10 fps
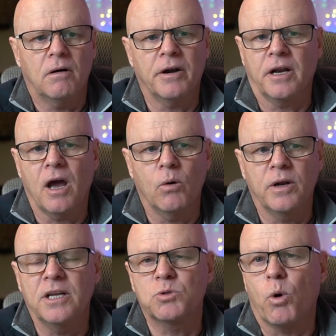I don't know.
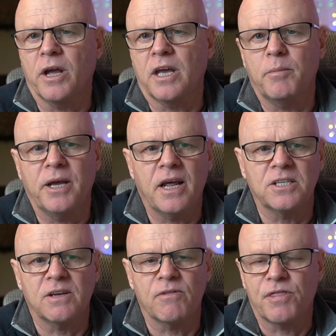And is one going to be an
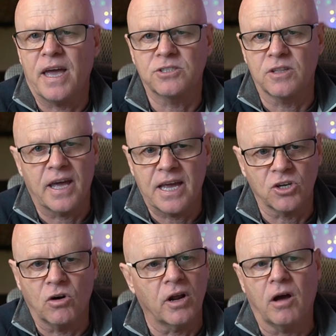A7000 that
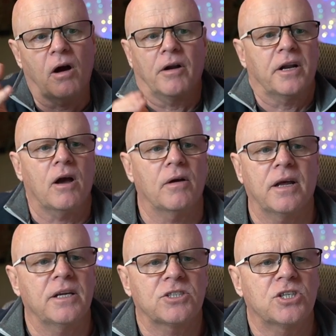hasn't got it? I, I don't know.
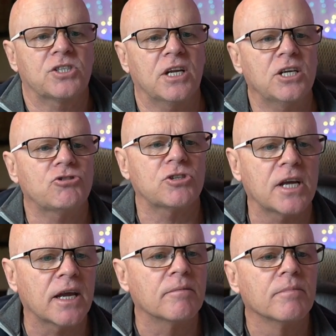It's just an
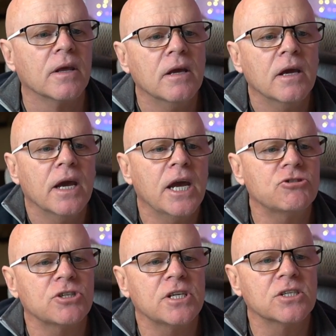interesting,
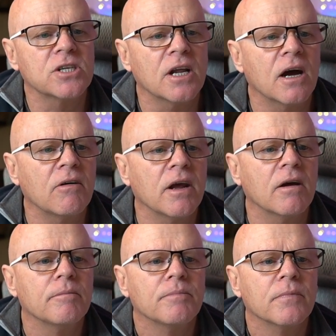interesting
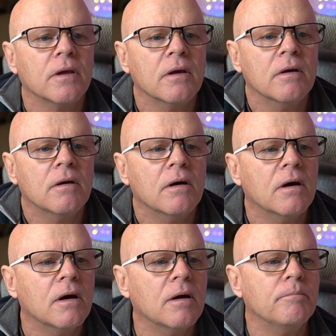scenario.
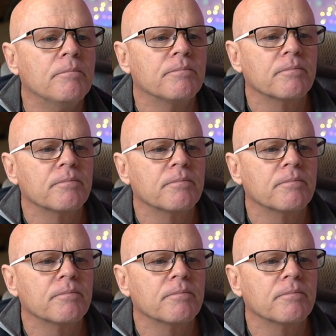Um,